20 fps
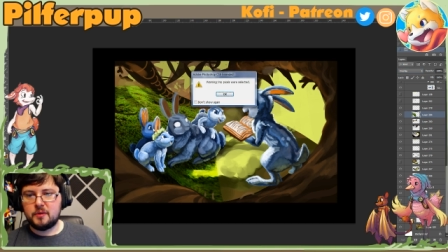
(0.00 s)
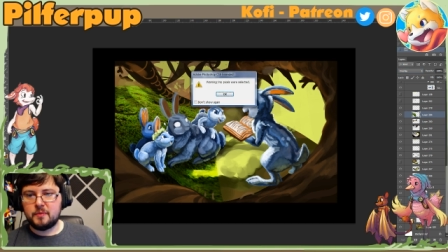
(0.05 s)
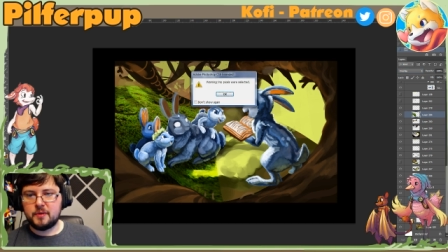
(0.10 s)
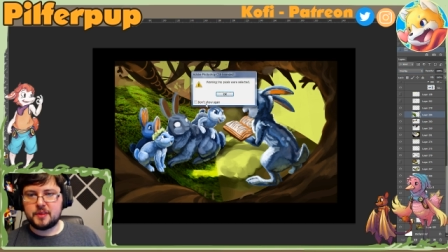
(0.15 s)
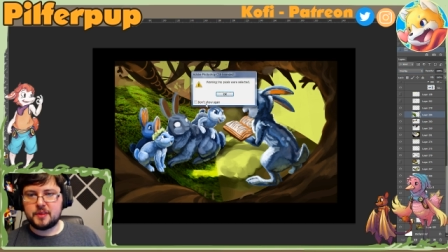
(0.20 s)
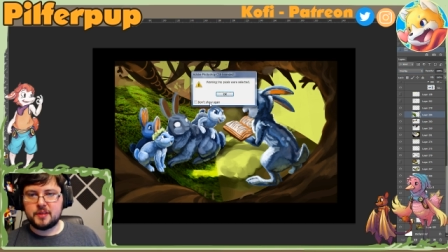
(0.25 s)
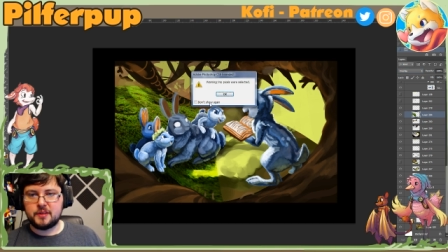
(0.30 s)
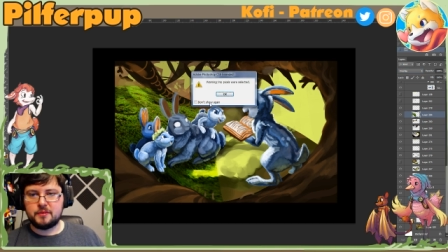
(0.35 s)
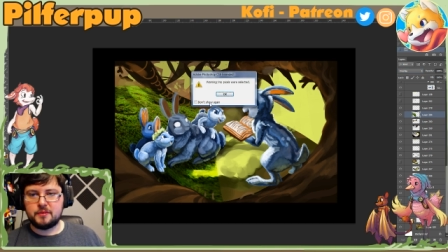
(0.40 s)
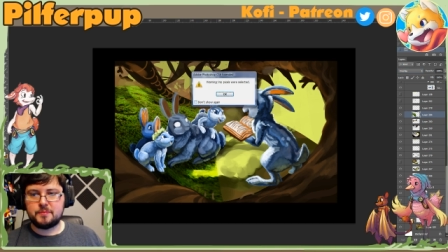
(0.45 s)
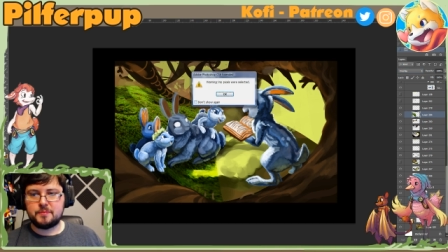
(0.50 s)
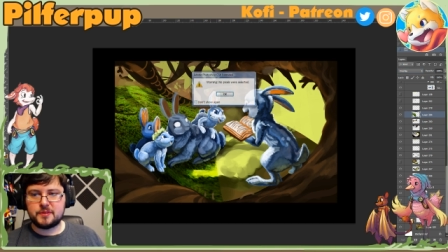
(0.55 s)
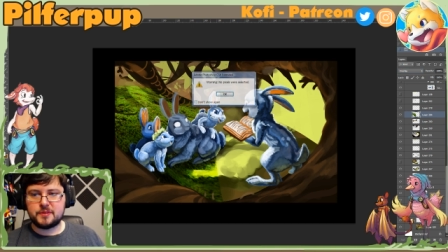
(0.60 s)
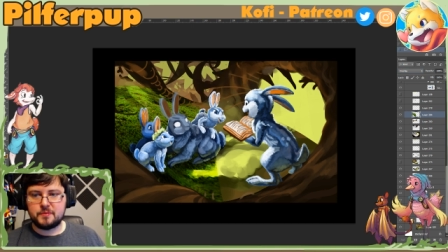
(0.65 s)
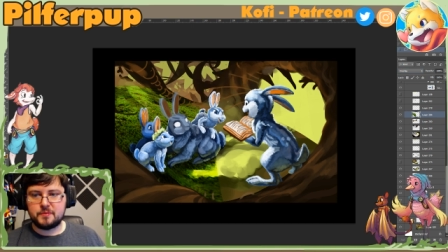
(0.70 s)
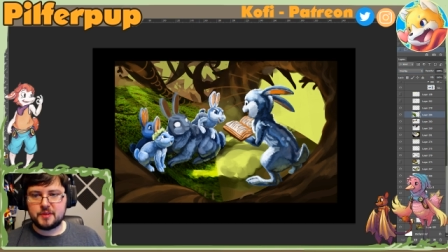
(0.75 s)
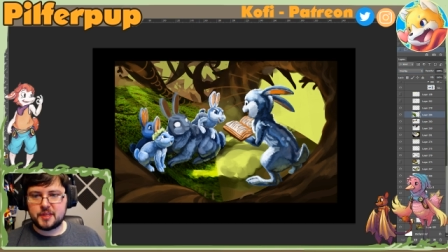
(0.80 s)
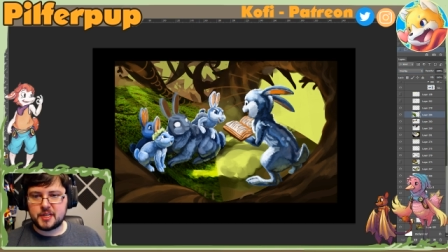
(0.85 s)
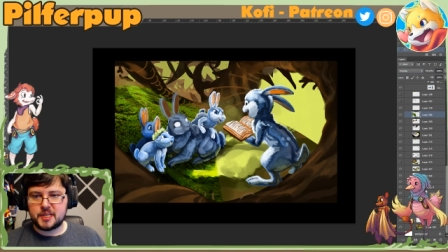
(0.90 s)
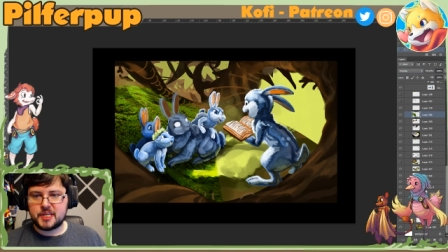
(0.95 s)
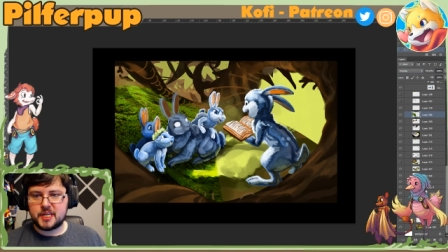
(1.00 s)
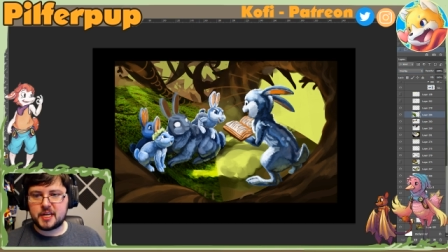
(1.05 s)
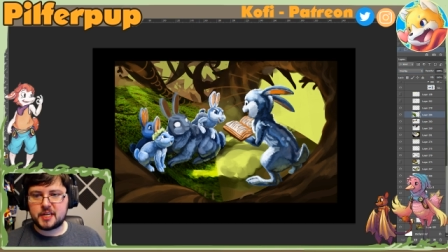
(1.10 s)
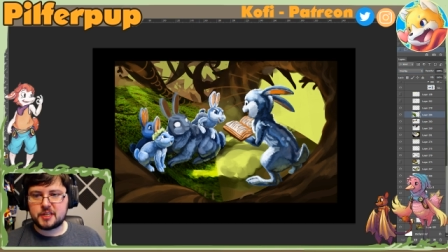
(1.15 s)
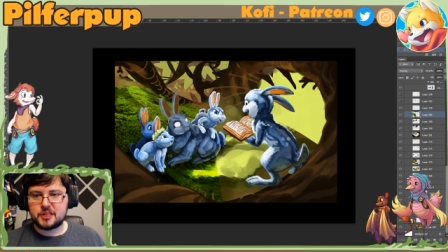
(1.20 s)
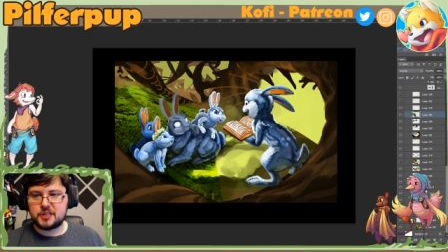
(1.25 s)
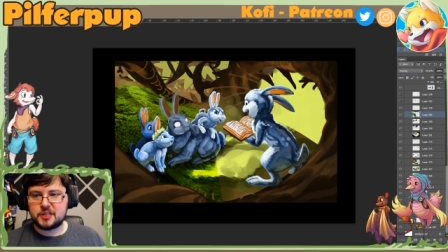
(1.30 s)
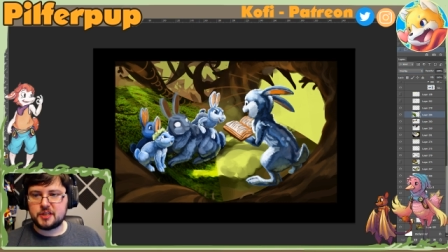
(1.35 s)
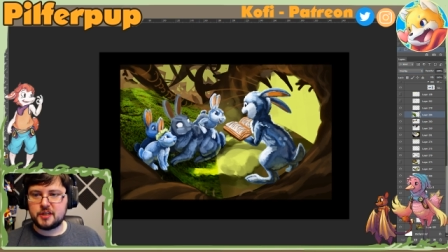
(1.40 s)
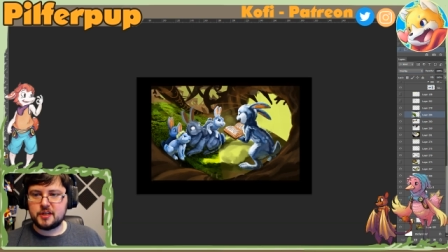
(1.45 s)
with the
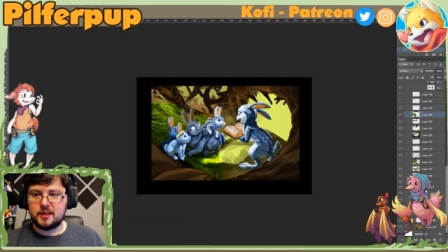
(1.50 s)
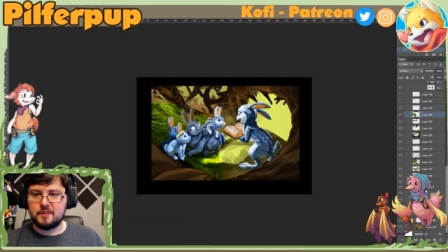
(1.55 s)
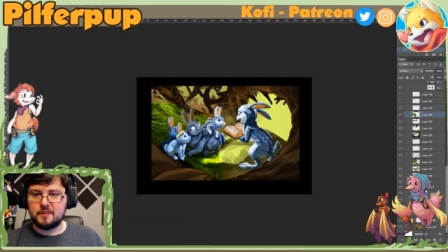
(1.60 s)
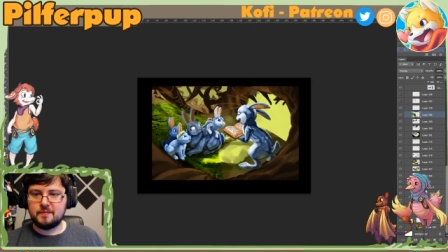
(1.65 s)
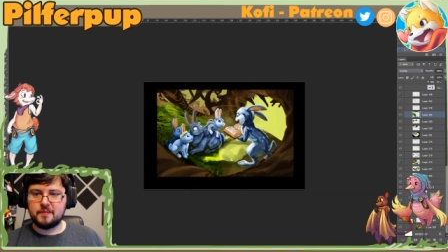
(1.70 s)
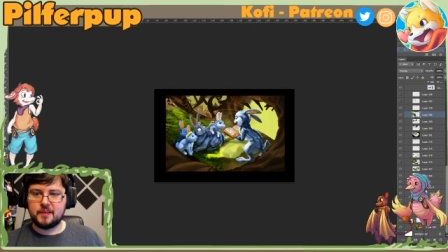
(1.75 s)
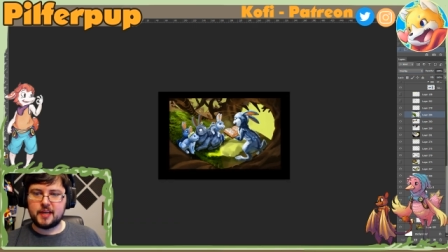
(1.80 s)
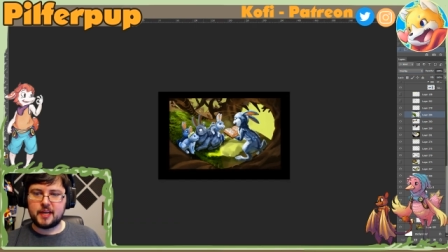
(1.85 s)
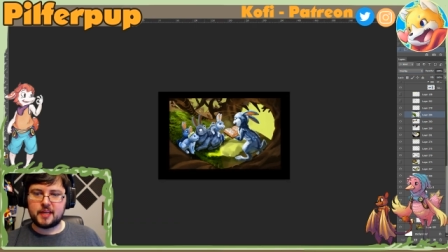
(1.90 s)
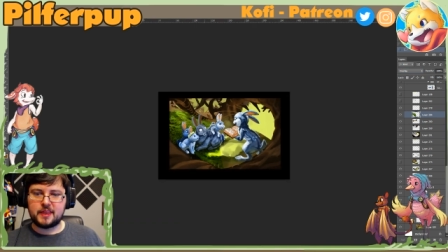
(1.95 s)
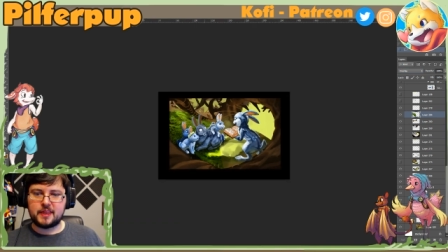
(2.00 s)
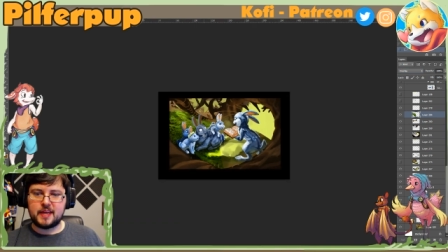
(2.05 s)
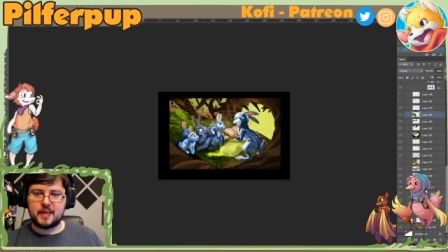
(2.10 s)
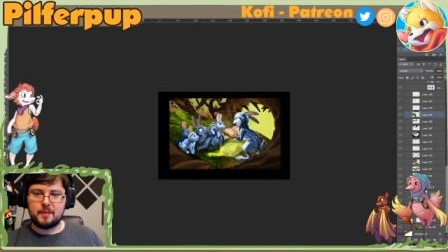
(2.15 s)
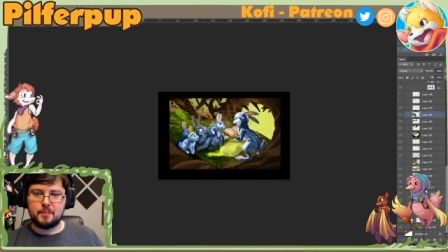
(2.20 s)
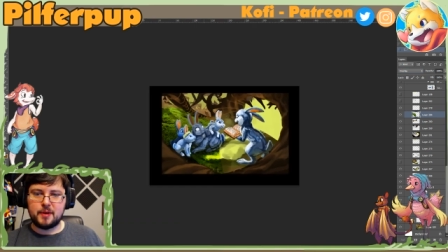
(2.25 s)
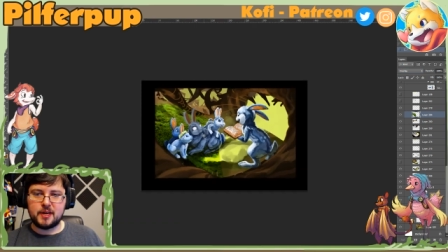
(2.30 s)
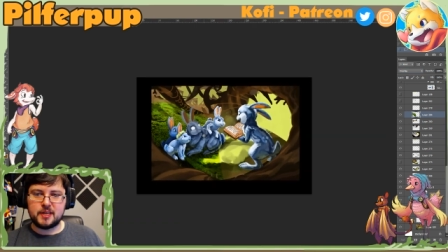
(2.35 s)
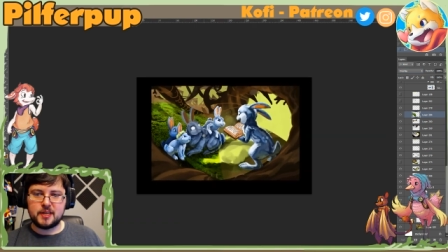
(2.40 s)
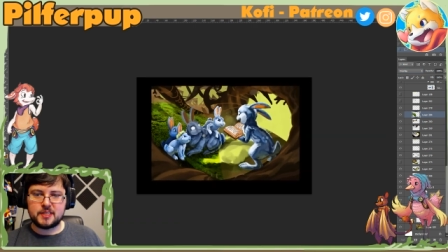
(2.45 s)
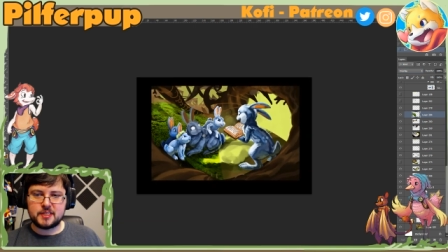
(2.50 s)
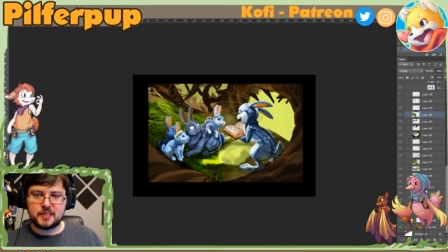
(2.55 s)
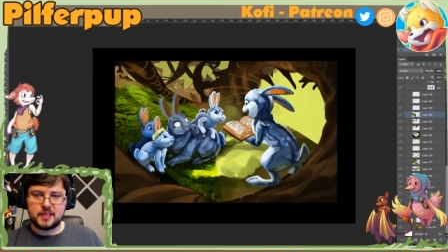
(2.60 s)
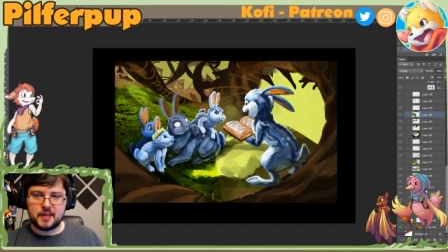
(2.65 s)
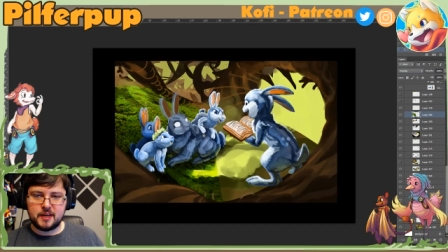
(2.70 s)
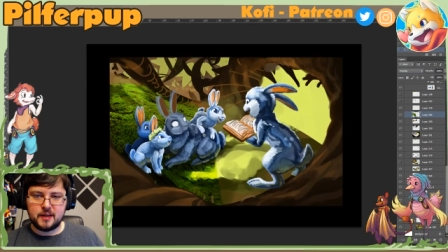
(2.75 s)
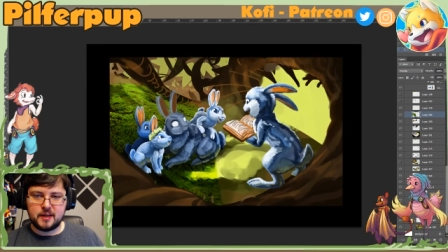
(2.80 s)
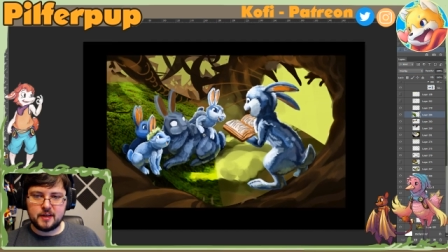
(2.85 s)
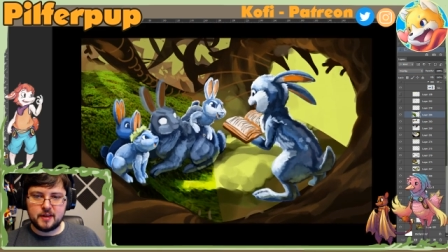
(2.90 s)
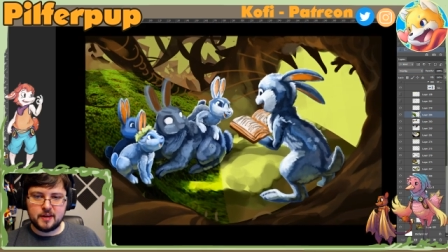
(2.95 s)
texture of like that moss
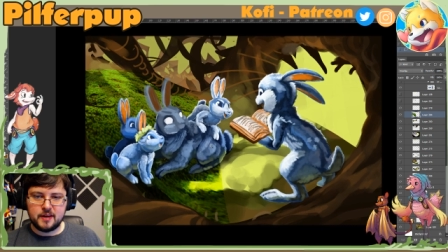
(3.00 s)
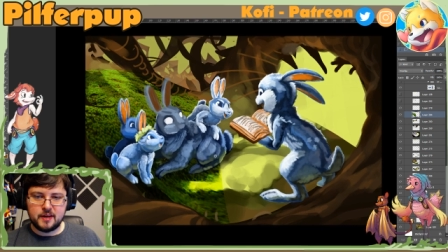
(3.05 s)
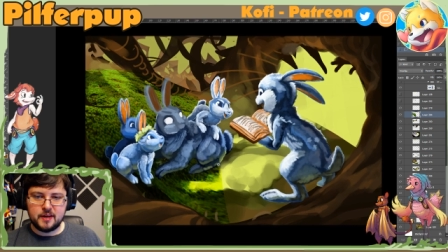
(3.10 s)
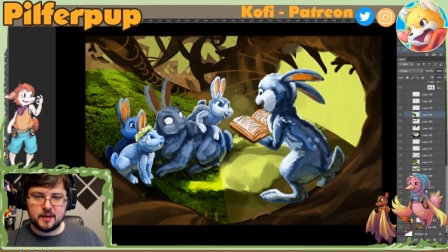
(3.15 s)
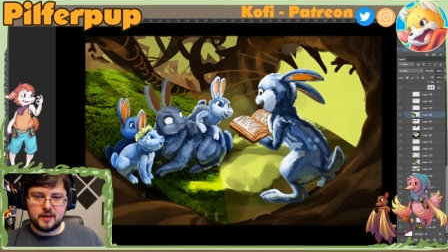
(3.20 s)
there.